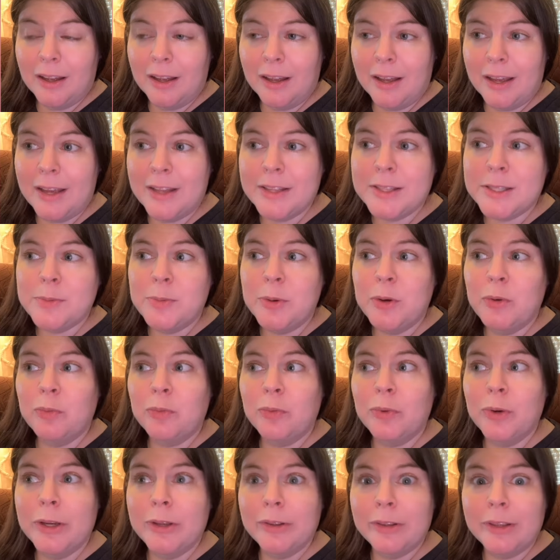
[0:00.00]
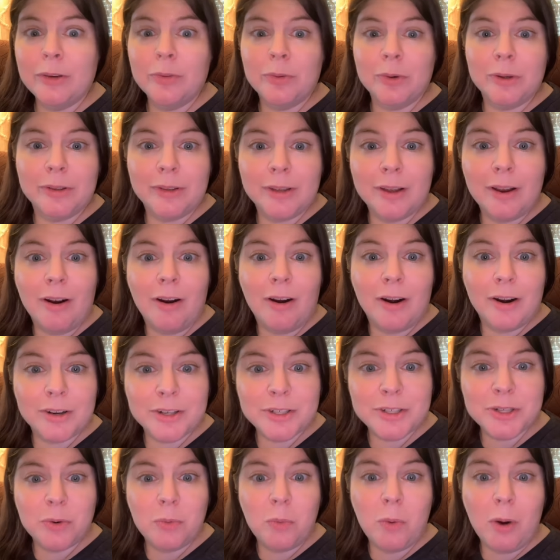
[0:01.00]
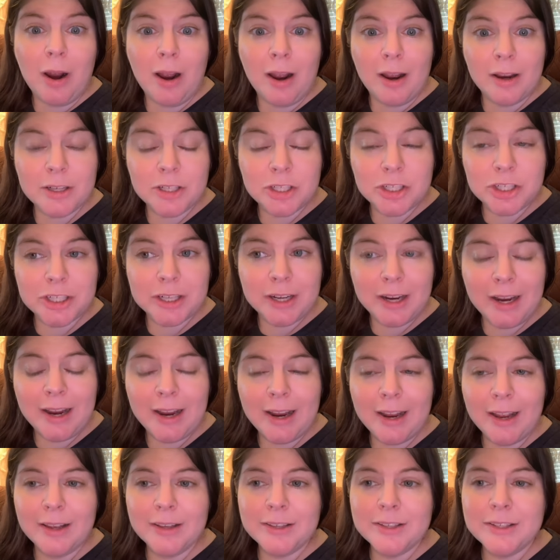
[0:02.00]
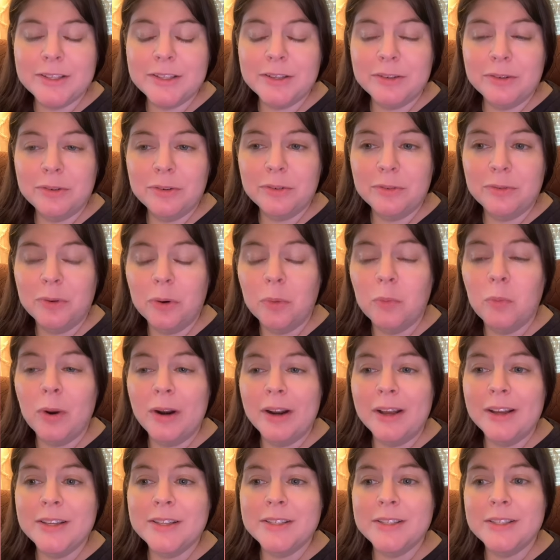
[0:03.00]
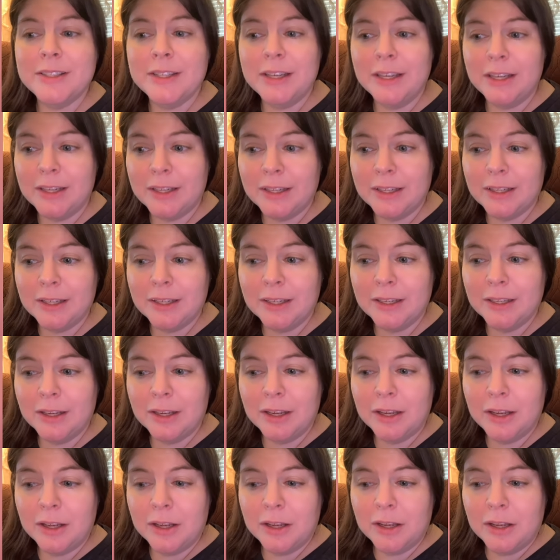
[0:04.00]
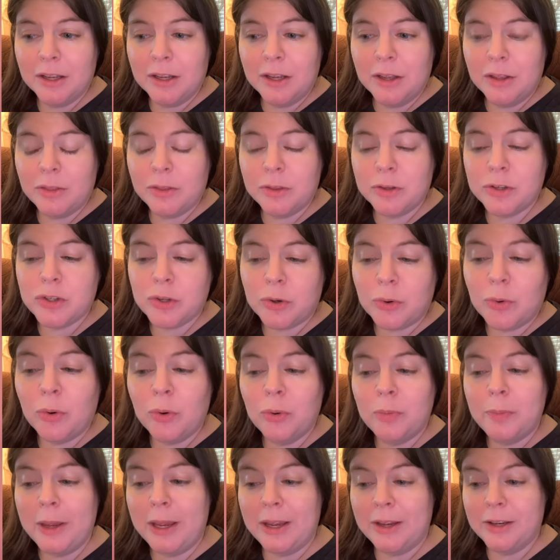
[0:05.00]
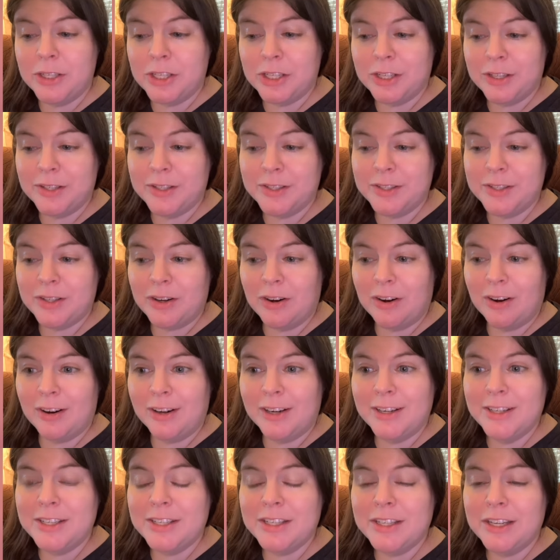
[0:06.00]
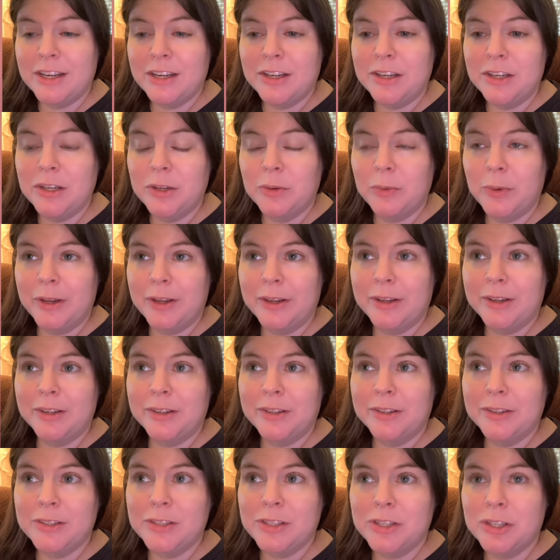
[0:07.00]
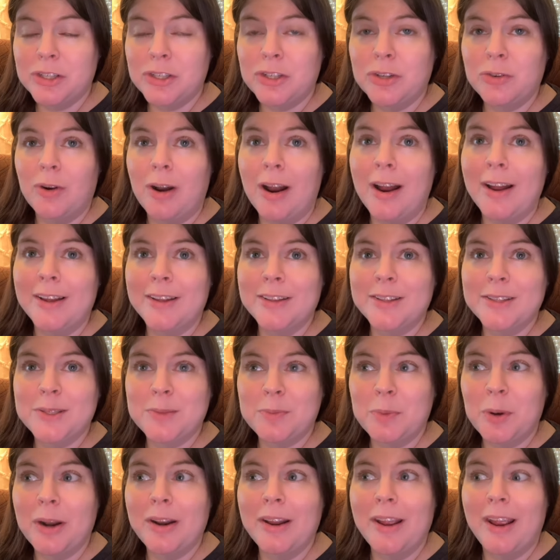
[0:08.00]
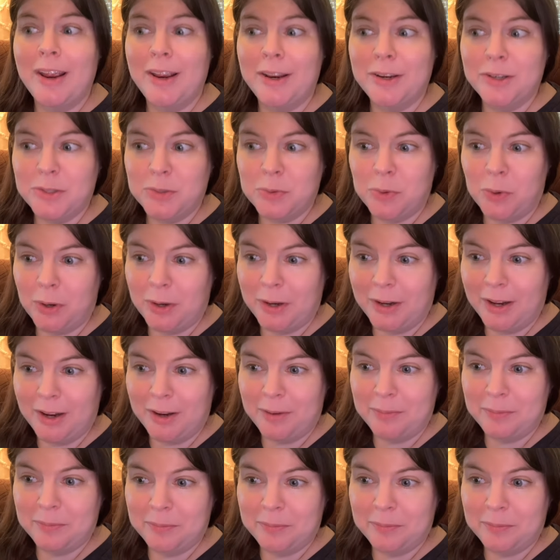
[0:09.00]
It's been really, really hard to watch. And from what I see, the troll pages are continuing to try and spread hate toward him.